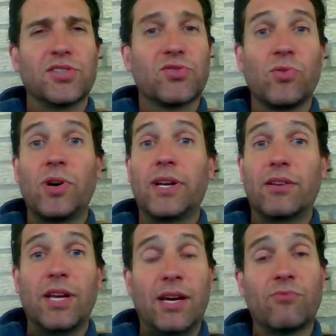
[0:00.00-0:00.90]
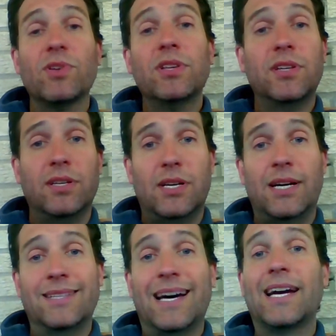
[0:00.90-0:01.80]
and destroyed and really
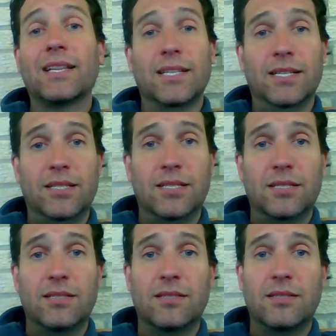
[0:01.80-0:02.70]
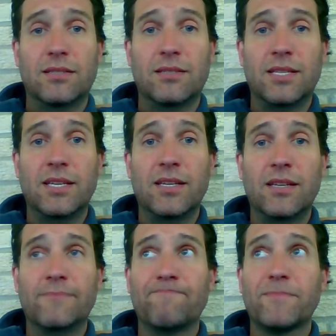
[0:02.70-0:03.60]
annihilated
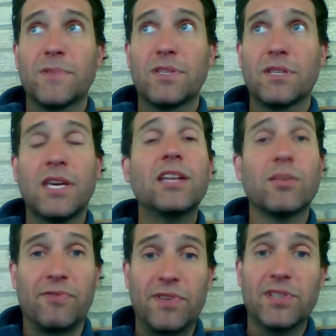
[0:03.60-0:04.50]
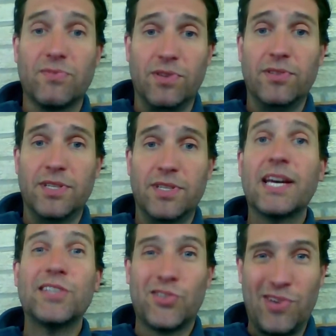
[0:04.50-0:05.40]
the kingdom of Israel, the
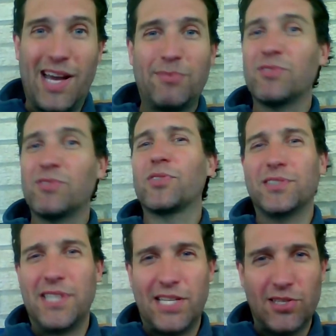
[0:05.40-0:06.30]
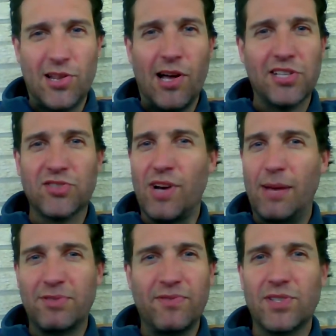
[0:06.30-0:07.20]
10 tribes. You've heard of the 10 lost
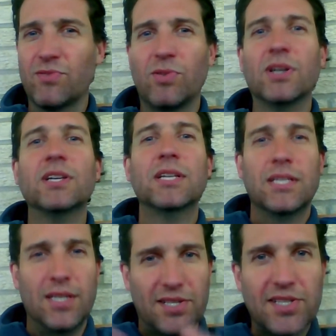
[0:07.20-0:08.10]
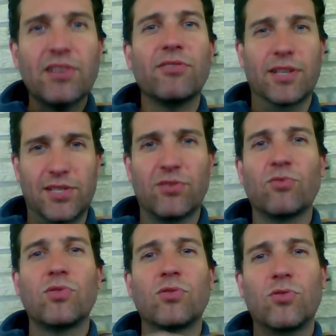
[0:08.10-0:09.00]
tribes of Israel. Well, the Assyrians
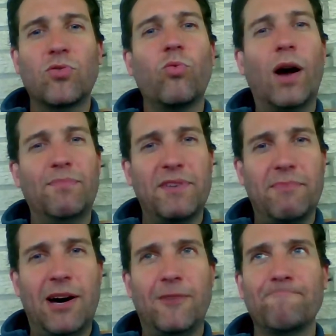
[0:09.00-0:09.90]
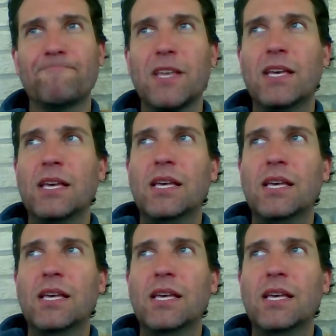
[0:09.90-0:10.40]
are who wiped them out.